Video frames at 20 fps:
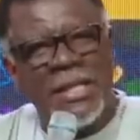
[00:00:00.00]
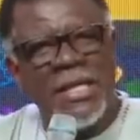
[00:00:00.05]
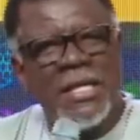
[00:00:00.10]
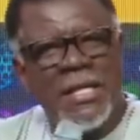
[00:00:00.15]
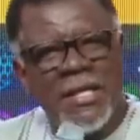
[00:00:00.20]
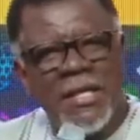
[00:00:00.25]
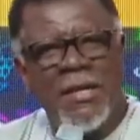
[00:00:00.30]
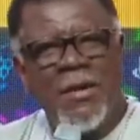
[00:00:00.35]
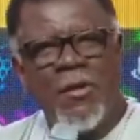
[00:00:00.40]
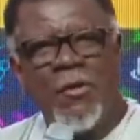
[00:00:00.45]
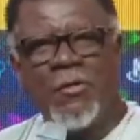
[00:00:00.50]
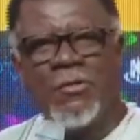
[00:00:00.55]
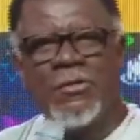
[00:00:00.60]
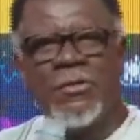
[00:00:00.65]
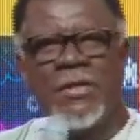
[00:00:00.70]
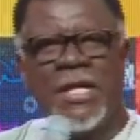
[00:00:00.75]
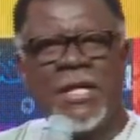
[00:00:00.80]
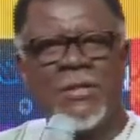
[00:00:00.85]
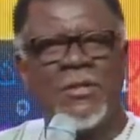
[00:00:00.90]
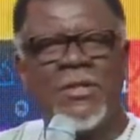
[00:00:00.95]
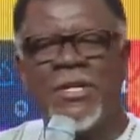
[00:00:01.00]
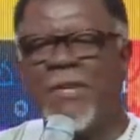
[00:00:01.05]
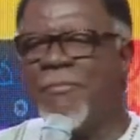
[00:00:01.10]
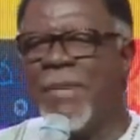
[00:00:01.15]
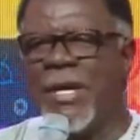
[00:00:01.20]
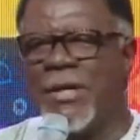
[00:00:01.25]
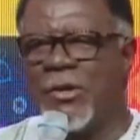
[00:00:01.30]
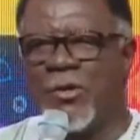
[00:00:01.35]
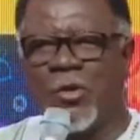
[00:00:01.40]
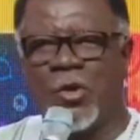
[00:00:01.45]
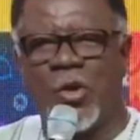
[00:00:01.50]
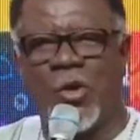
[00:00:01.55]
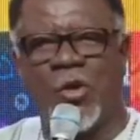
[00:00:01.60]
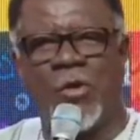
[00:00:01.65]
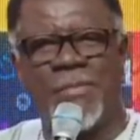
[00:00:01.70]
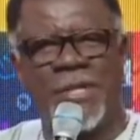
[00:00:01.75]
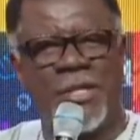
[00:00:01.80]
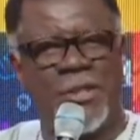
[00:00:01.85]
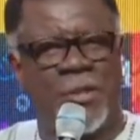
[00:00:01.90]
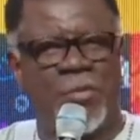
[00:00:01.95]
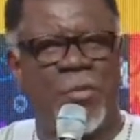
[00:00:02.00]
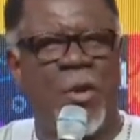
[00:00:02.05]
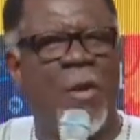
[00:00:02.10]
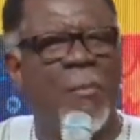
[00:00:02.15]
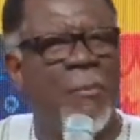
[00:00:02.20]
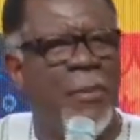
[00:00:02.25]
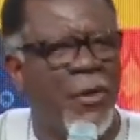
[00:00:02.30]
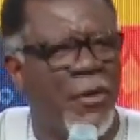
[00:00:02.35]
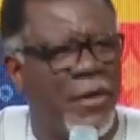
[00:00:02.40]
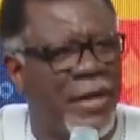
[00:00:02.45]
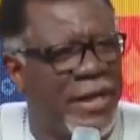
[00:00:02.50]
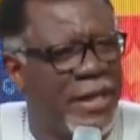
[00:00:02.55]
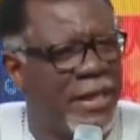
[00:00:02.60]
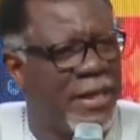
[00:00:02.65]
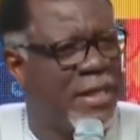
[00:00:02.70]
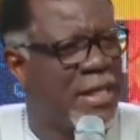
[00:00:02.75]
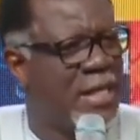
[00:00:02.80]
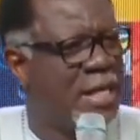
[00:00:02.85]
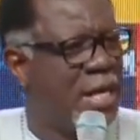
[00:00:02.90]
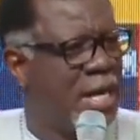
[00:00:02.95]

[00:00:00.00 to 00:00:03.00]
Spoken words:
But, you know, that shouldn't make you call me small boy.